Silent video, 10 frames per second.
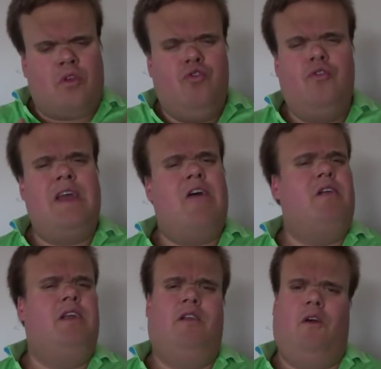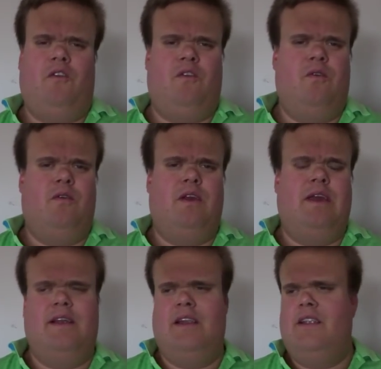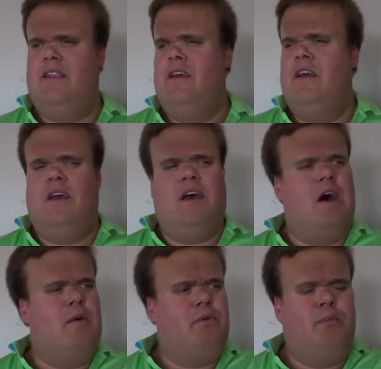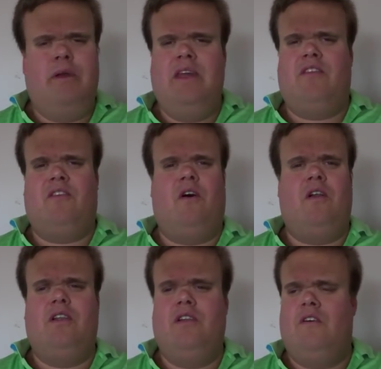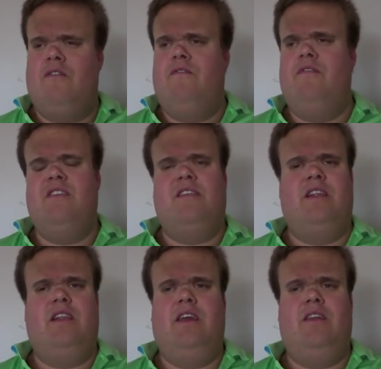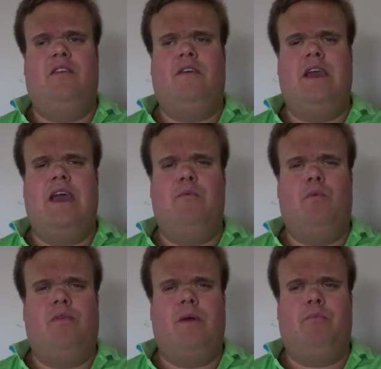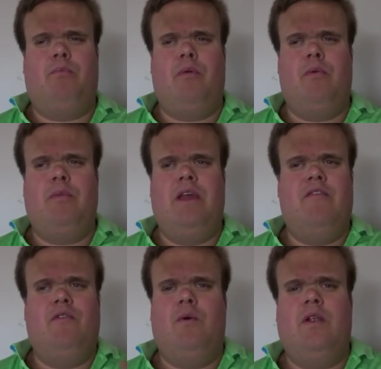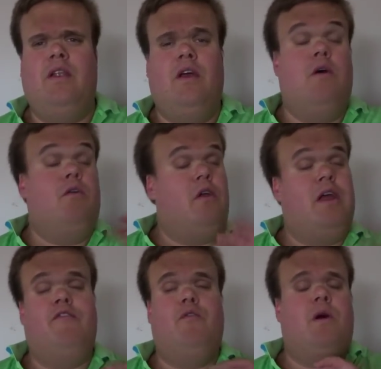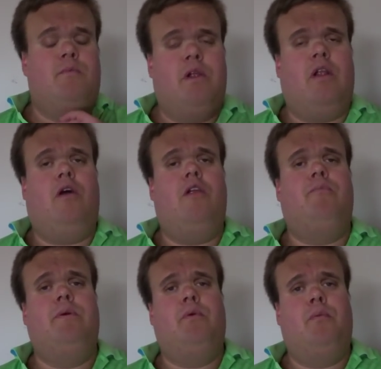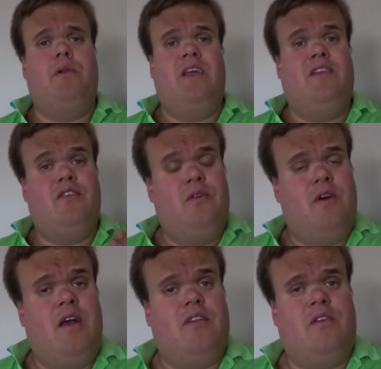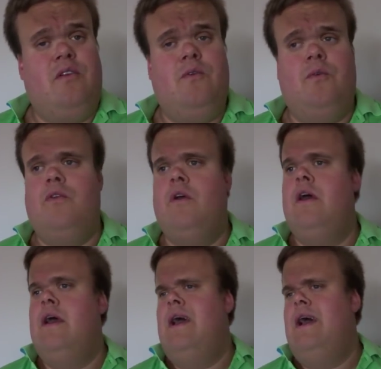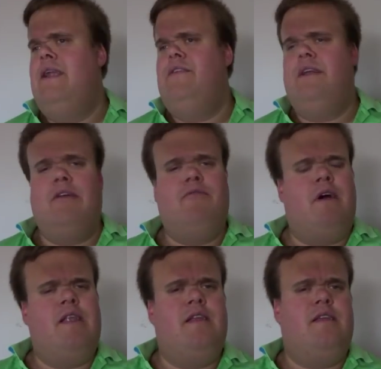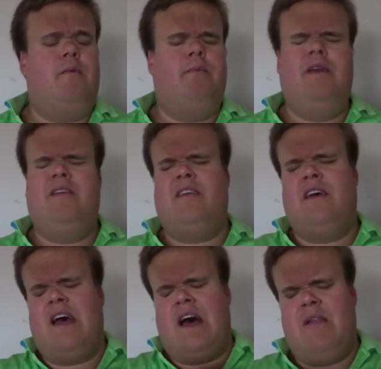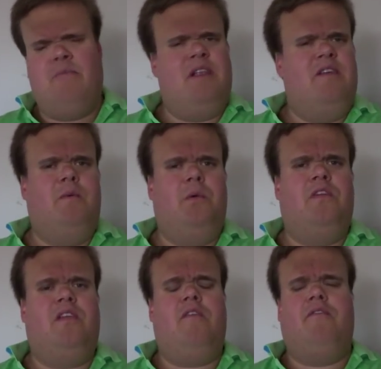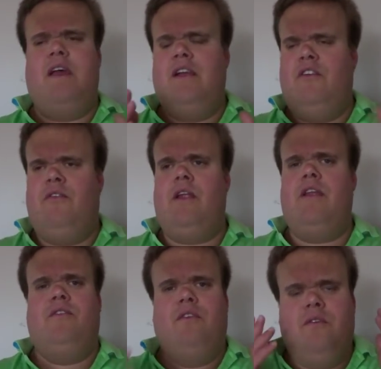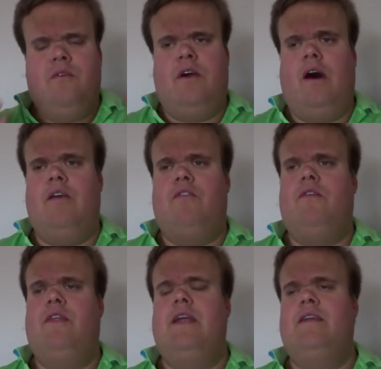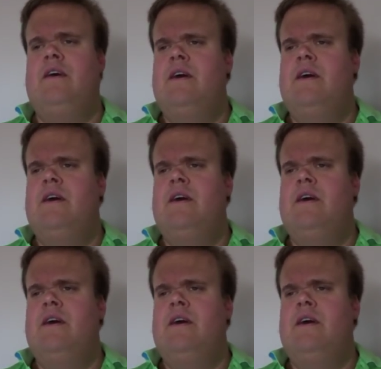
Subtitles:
You narrowly lost to England. You beat Scotland convincingly in the game that probably everyone, not everyone, but a lot of people predicted you guys to lose. And to get runners-up is unbelievable stuff, and credit to you guys for that.